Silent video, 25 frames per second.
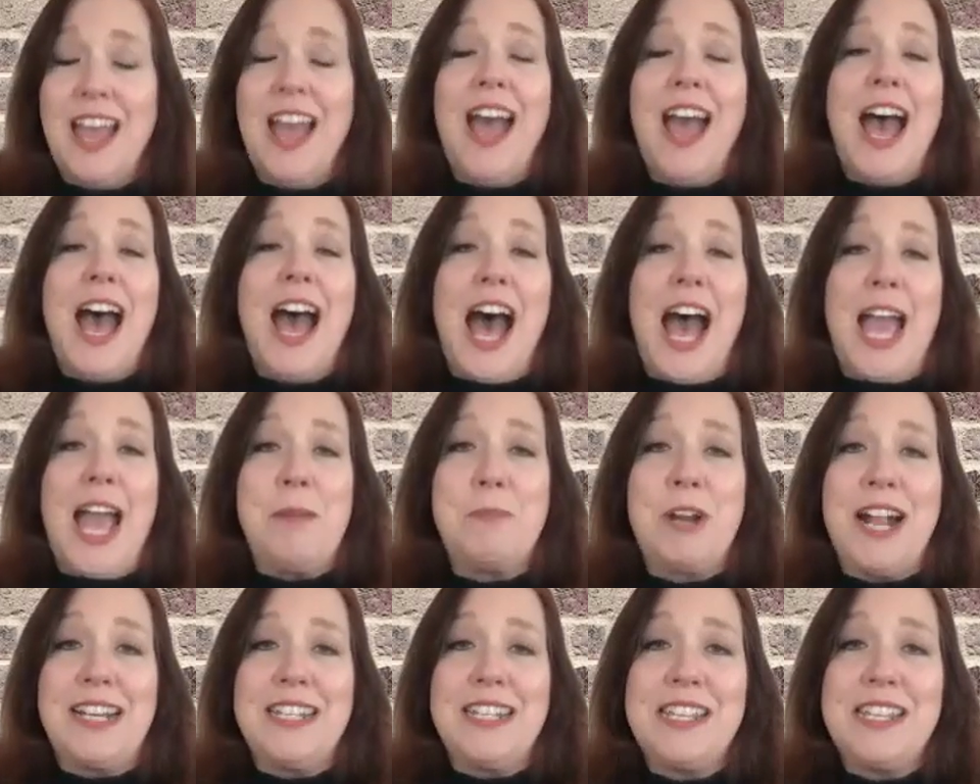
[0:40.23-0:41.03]
I
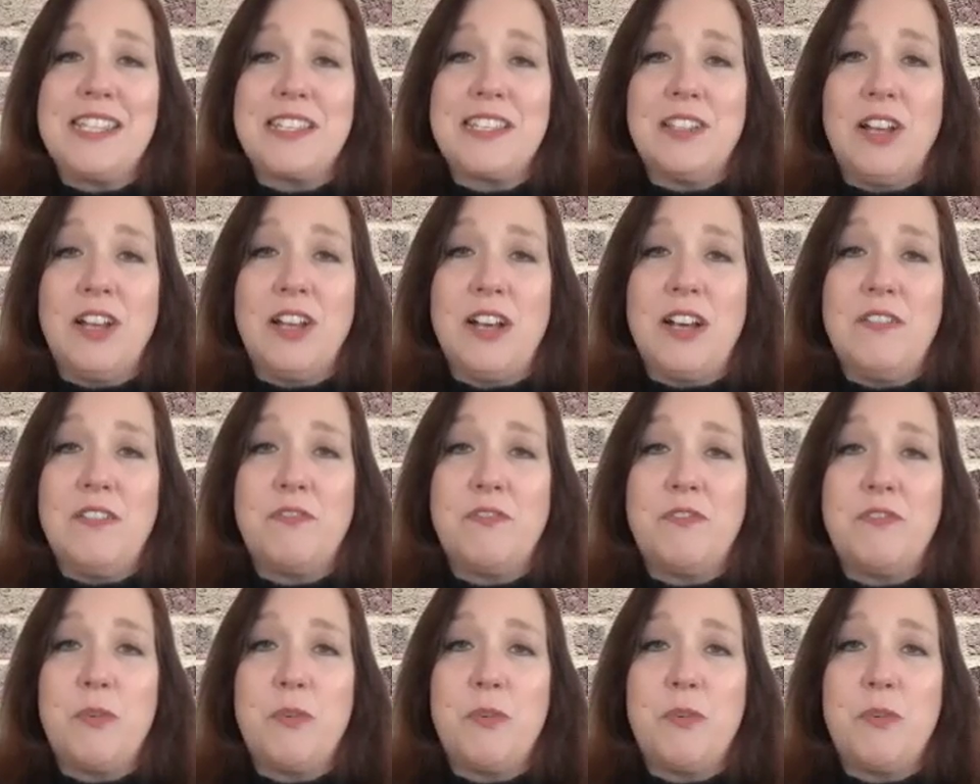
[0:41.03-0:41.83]
practiced law
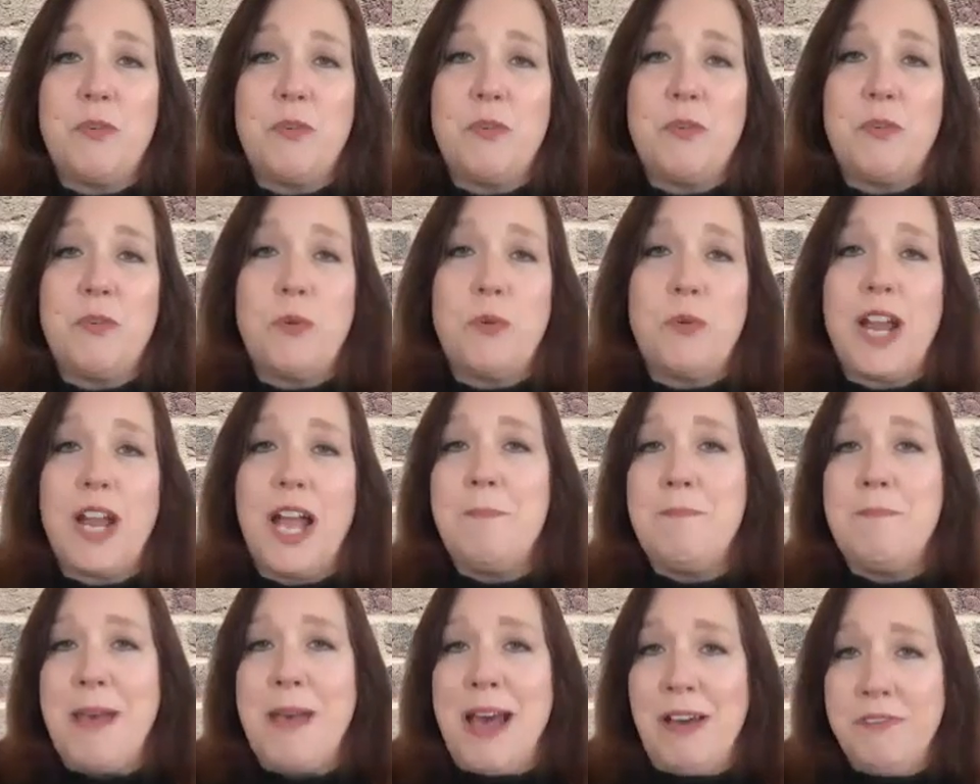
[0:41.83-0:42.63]
for
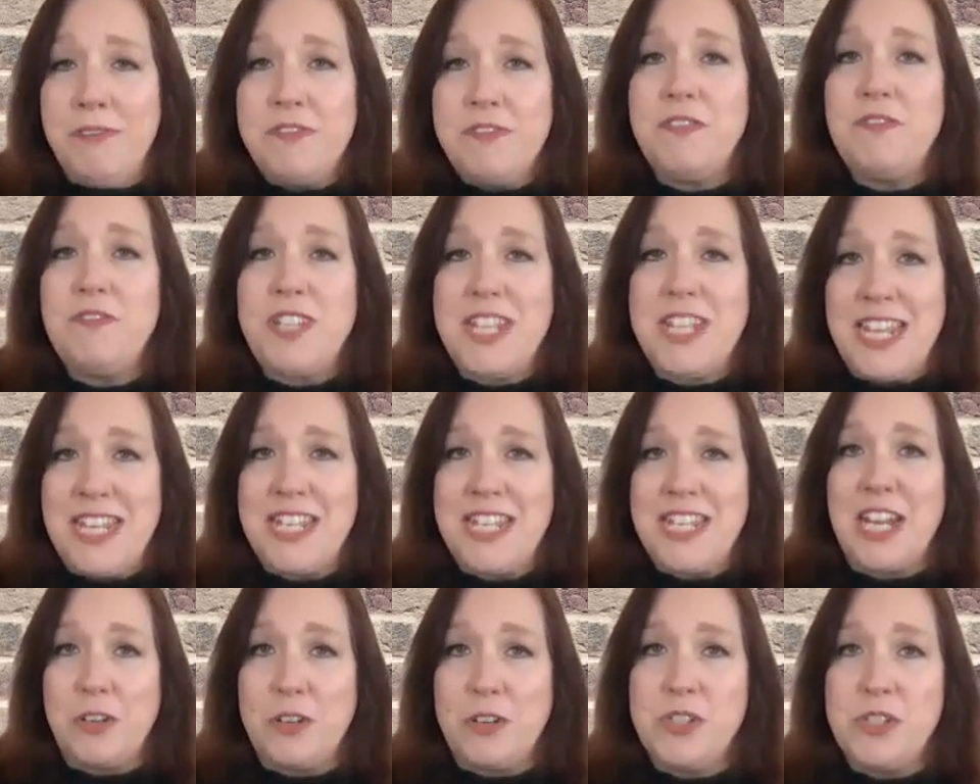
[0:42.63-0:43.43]
about 15
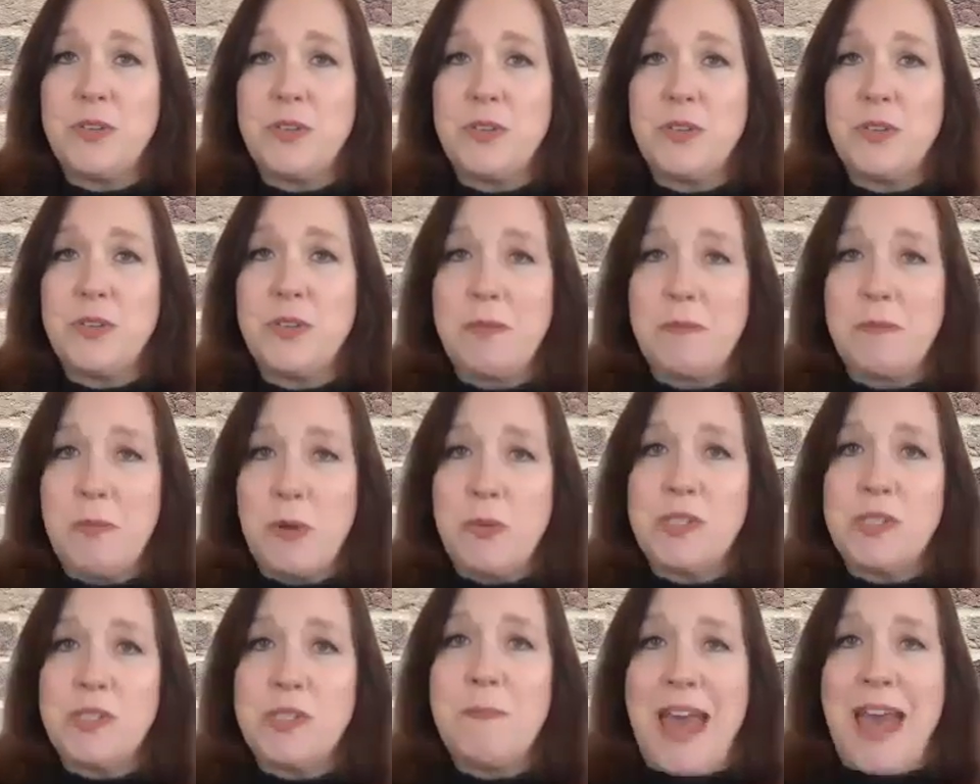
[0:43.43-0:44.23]
years, doing
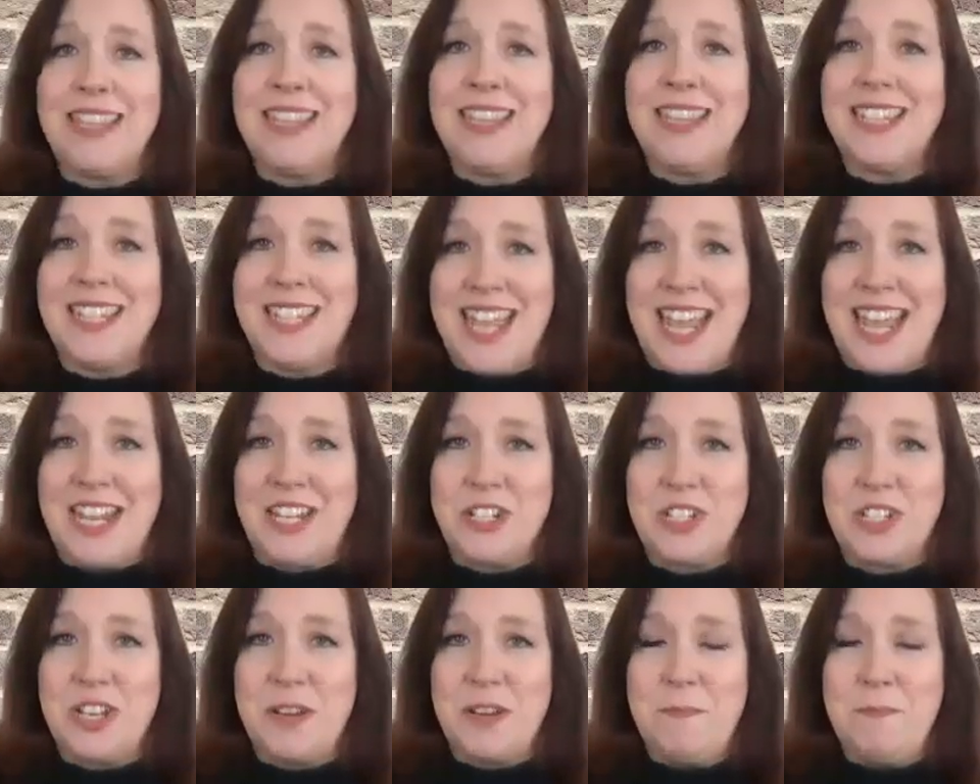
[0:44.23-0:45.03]
mostly patent
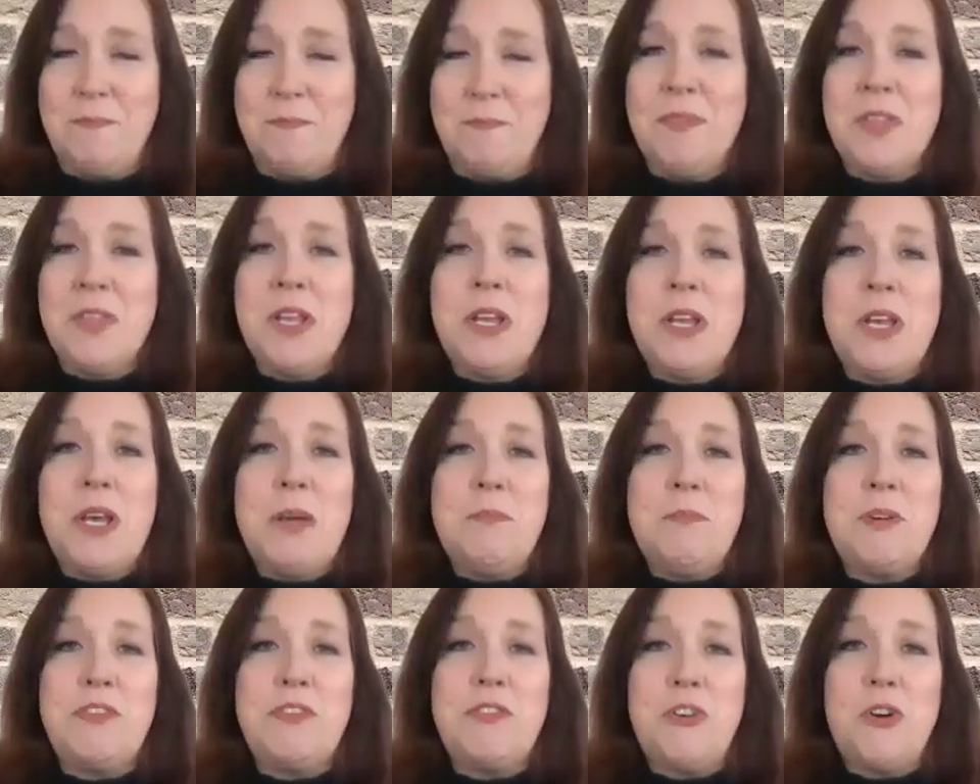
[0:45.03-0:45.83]
litigation
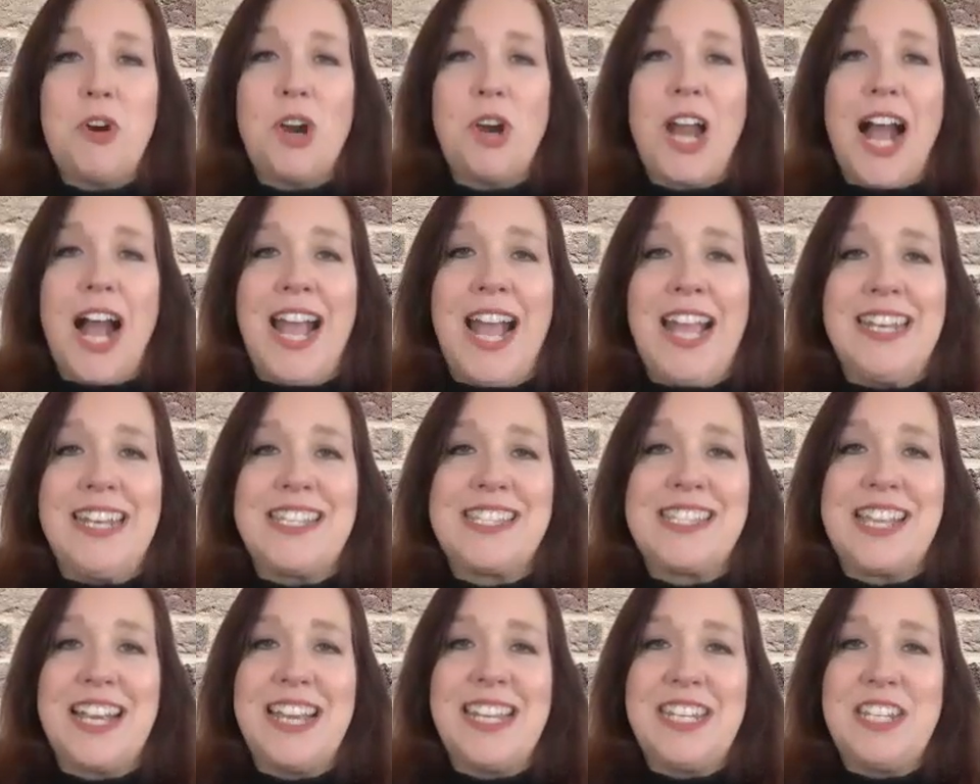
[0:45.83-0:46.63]
before I
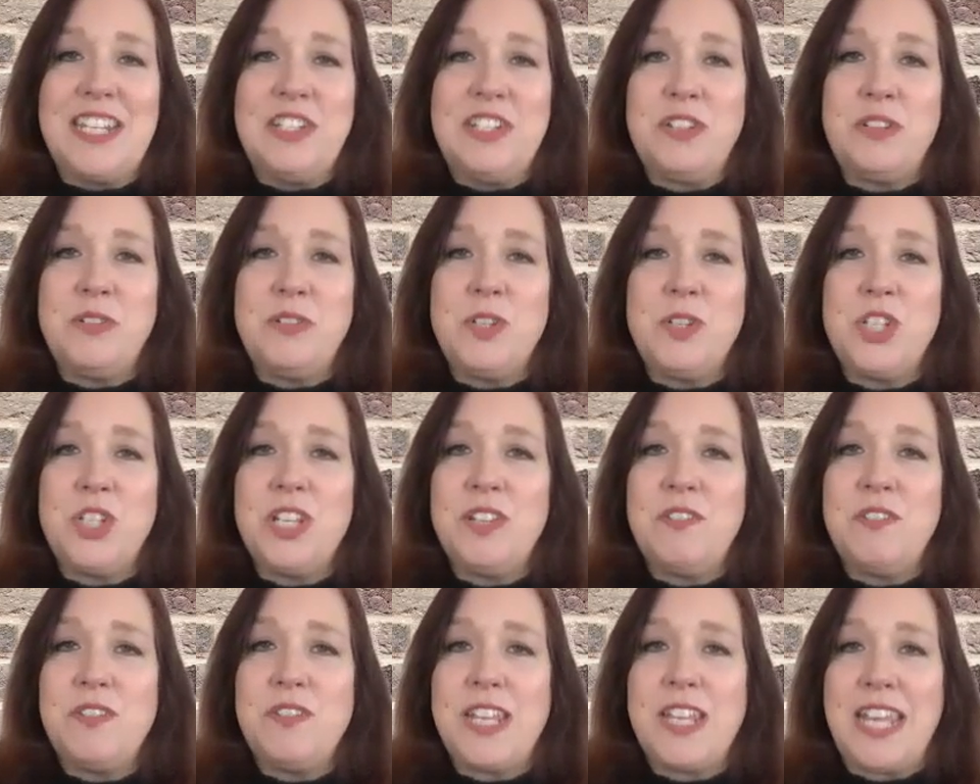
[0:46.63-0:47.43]
decided to
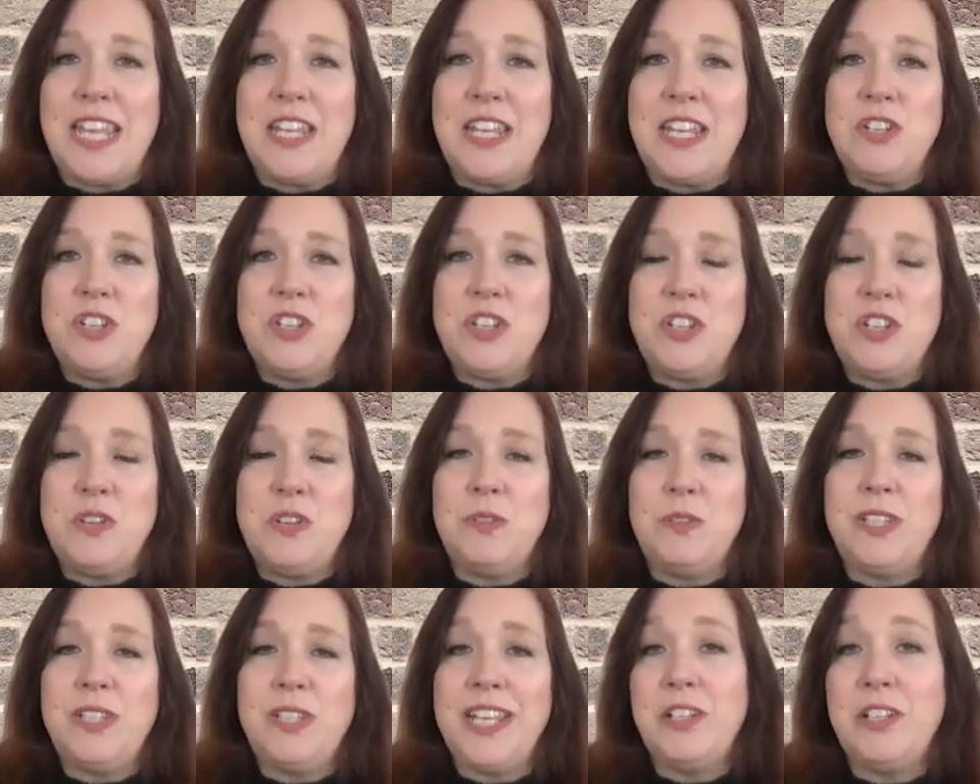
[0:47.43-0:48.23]
shift
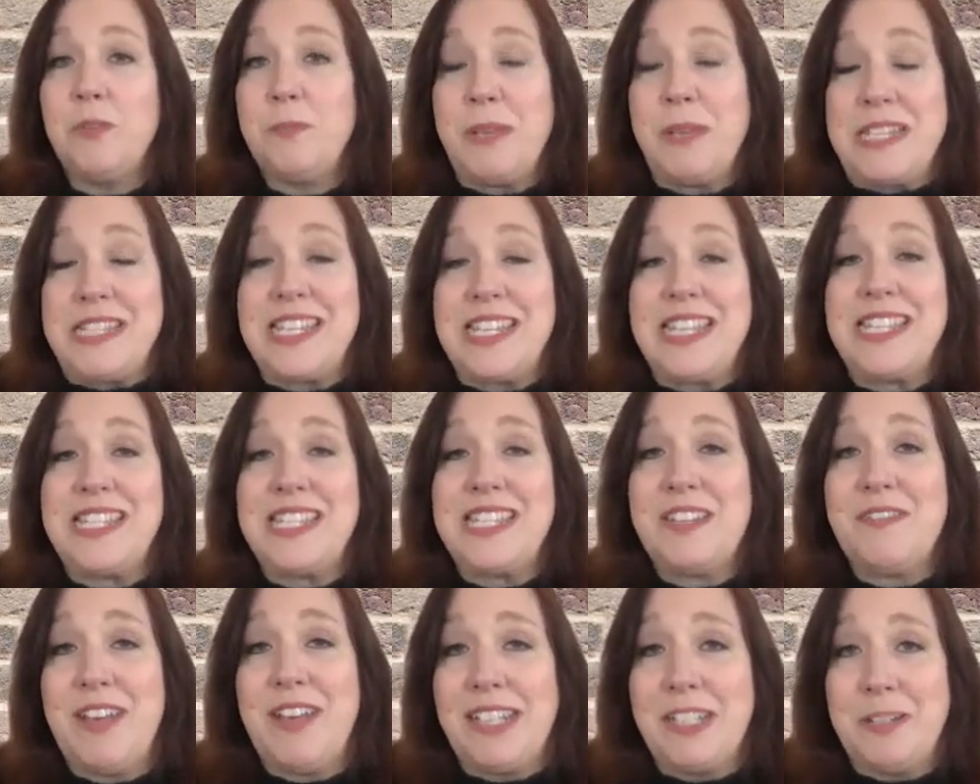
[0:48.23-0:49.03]
into legal business
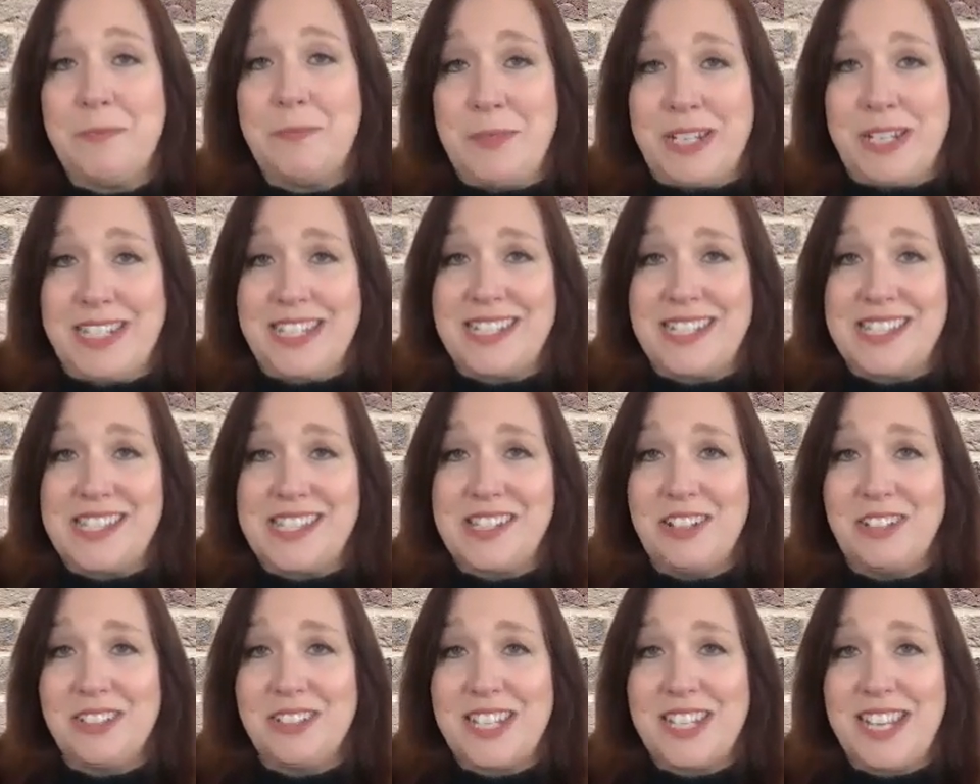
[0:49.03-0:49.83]
development
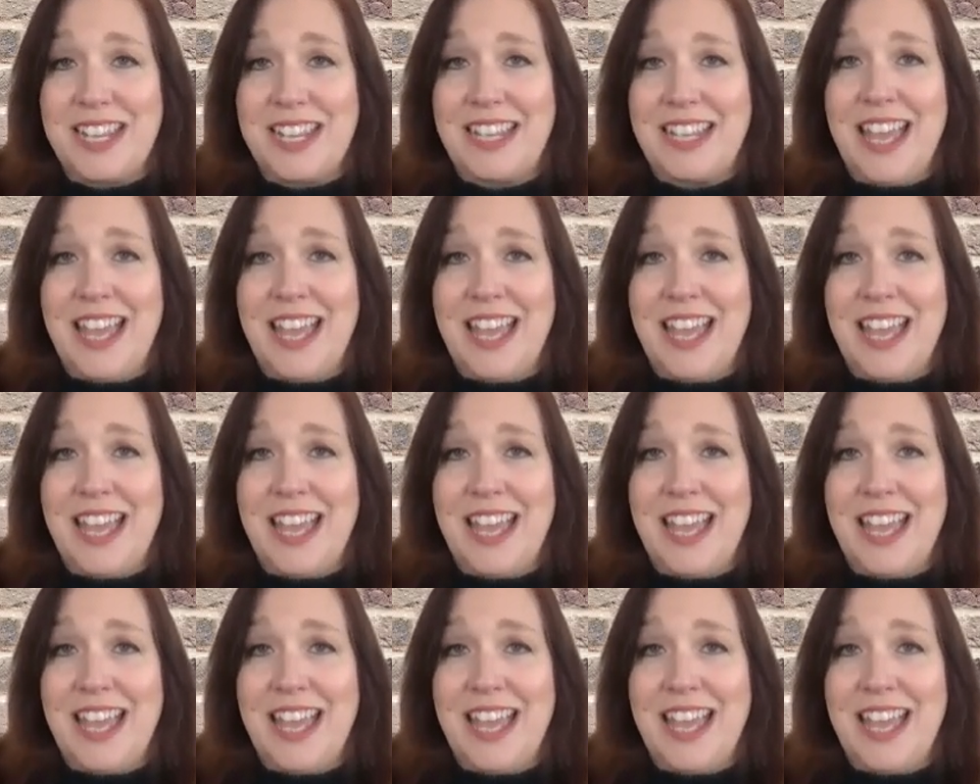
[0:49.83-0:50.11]
consulting.